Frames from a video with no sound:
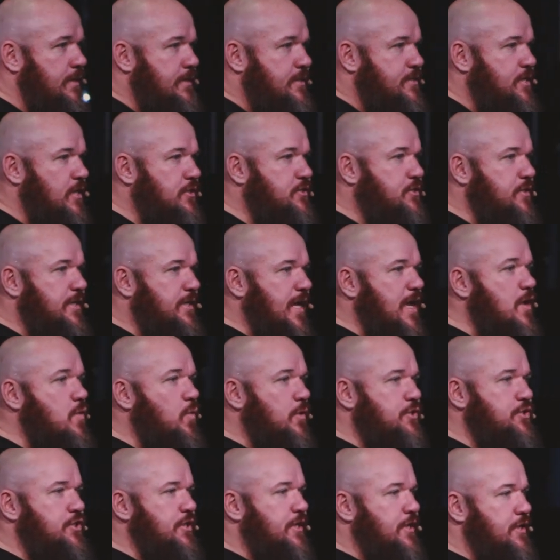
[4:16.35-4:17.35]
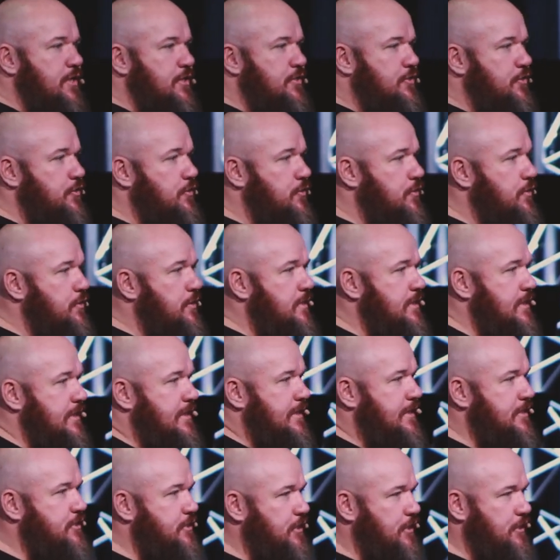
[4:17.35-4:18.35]
So today, what you're going to do
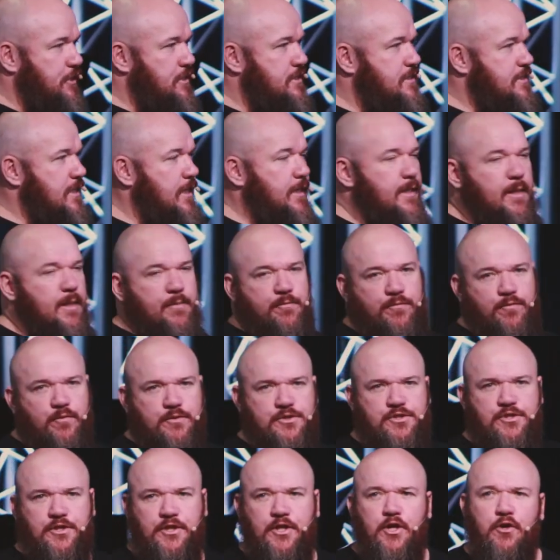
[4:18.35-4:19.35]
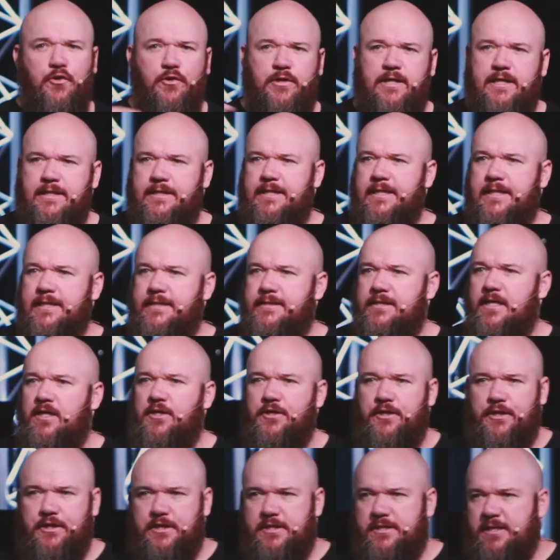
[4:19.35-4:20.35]
is you're going to sign up for security detail,
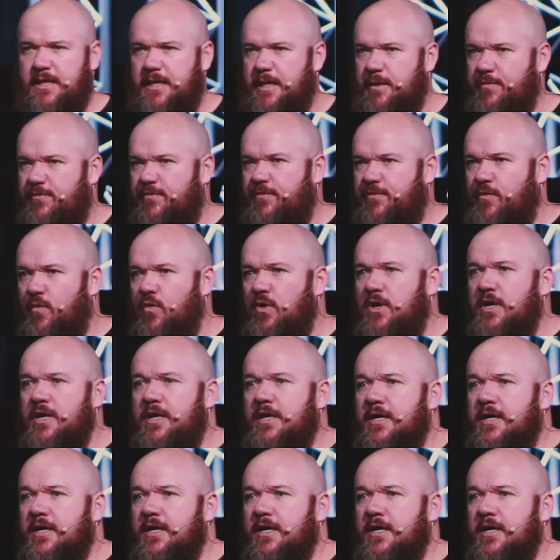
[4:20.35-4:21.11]
you're going to sign up for